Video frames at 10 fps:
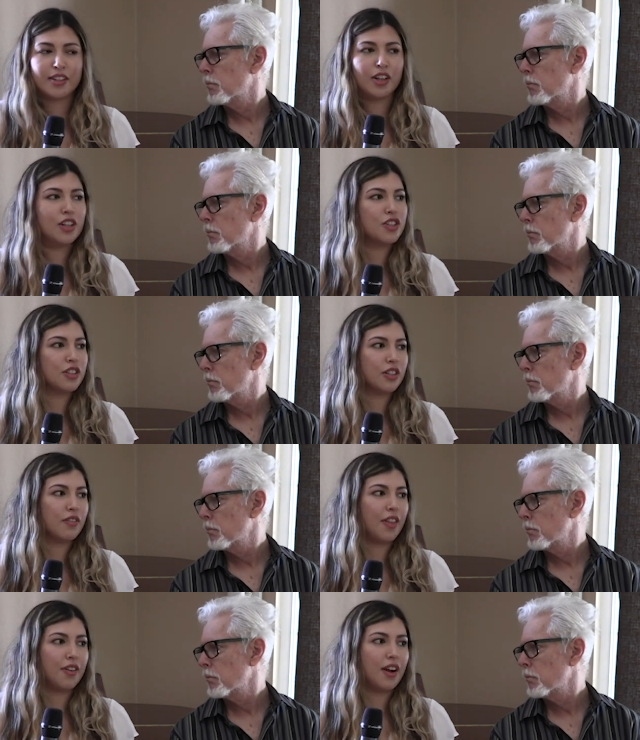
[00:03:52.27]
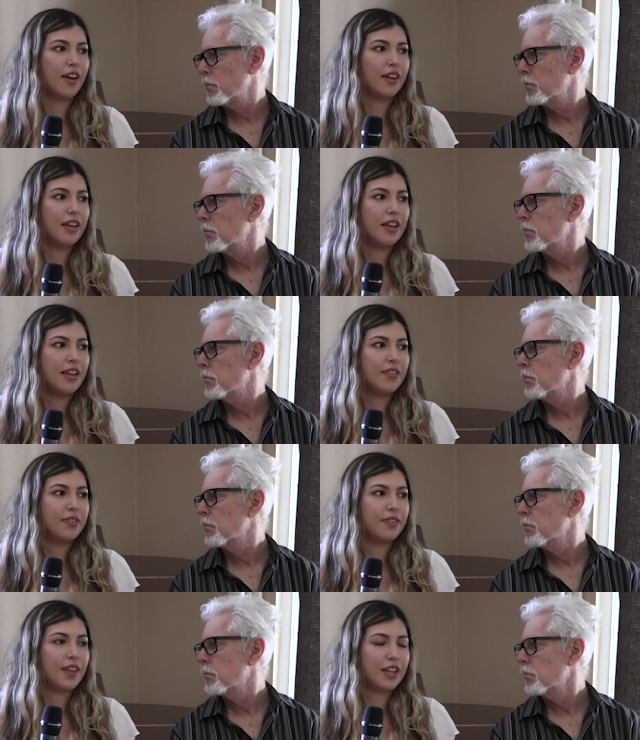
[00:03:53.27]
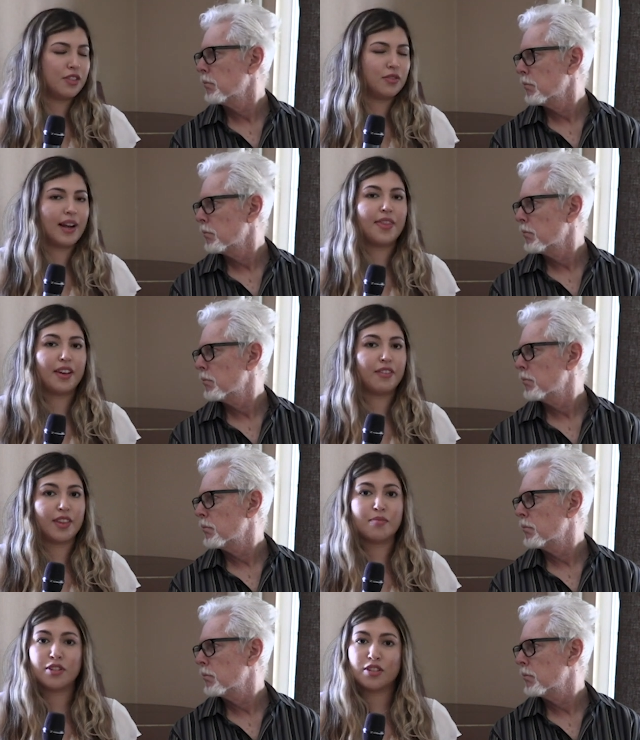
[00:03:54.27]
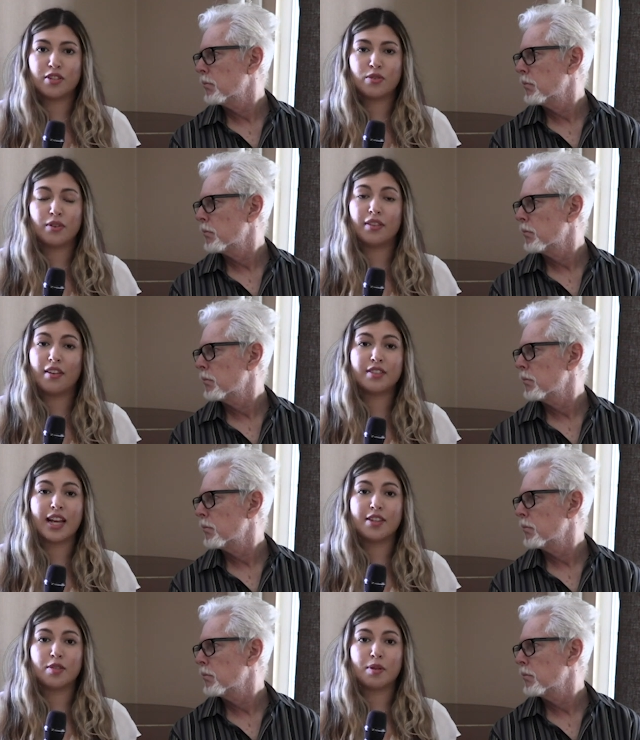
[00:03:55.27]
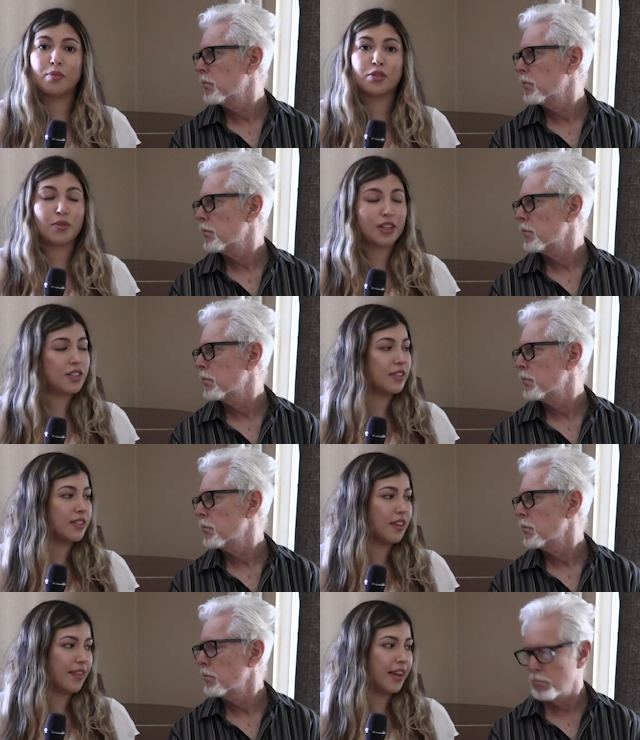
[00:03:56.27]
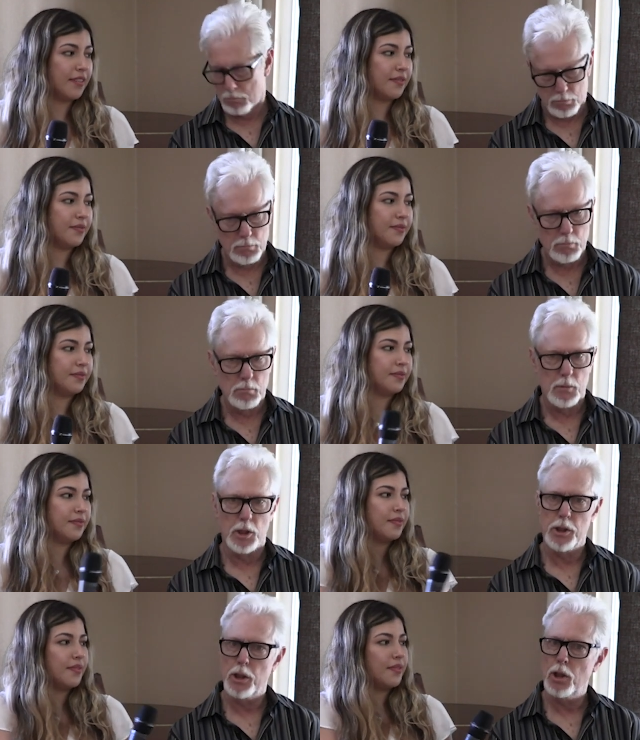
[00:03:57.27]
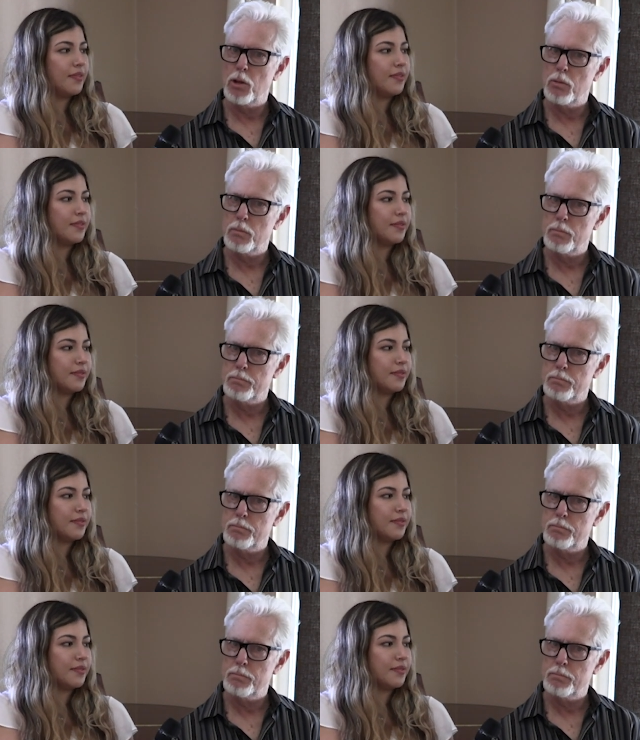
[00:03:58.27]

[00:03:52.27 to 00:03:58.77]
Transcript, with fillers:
Speaker 1: and are unsure whether or not that is the right thing for them to do. So we would love to answer people's questions on that.
Speaker 2: There you go.